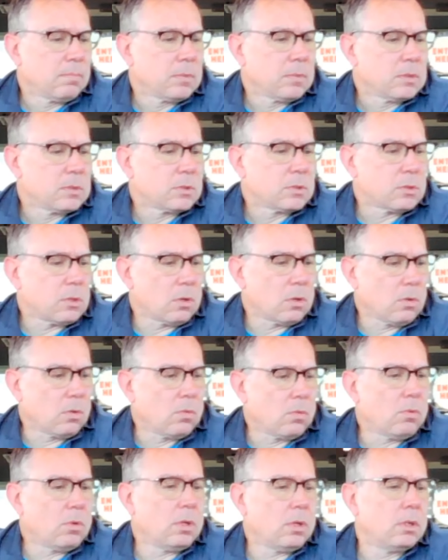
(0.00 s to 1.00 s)

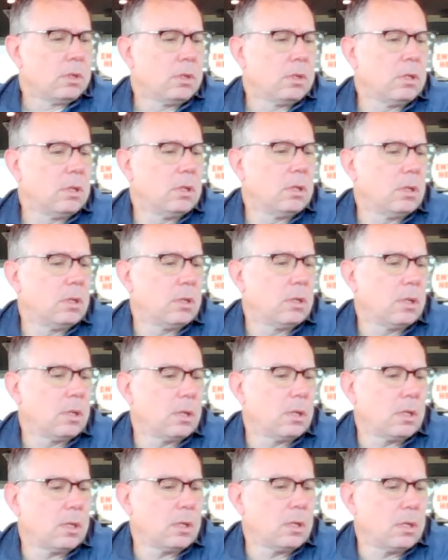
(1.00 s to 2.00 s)
So
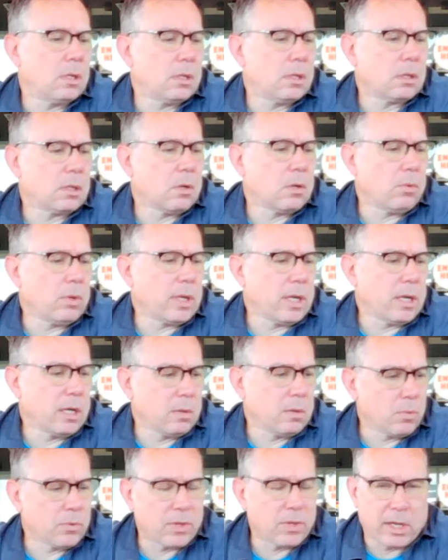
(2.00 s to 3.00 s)
going
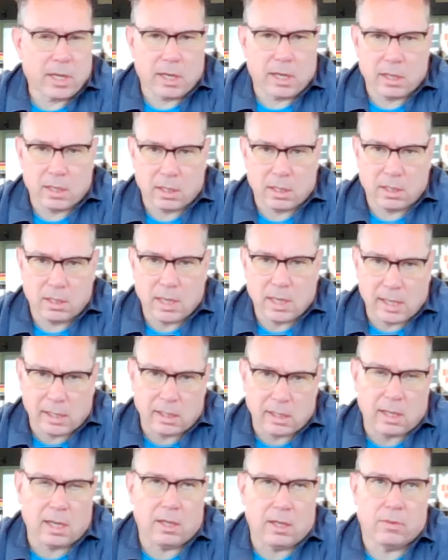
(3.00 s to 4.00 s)
on with IONNA, not
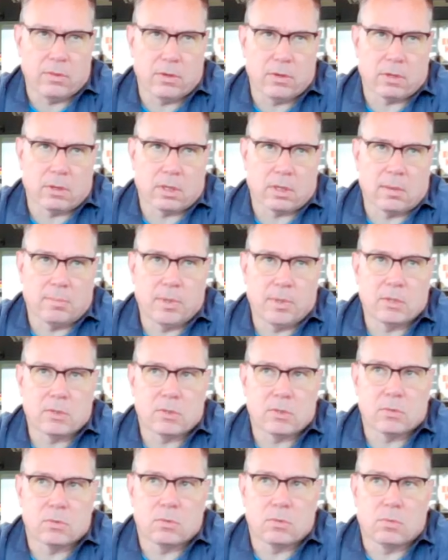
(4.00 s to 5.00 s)
on their coming
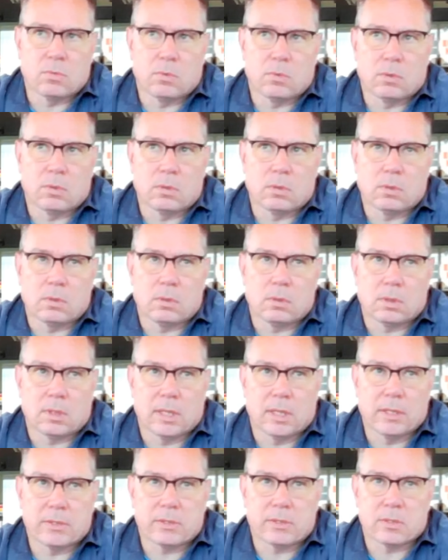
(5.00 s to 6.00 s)
soon
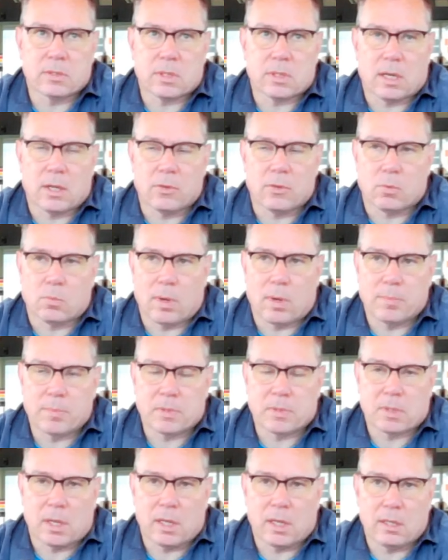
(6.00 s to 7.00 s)
list on their
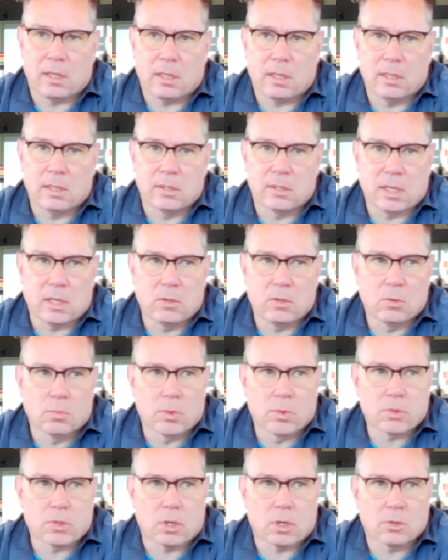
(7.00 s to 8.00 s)
website, is a new
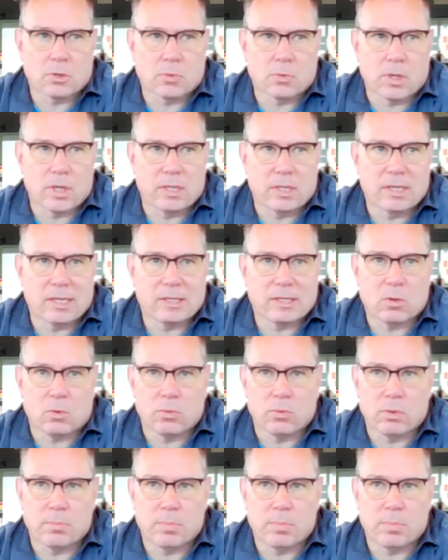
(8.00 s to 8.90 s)
rechargery in Daytona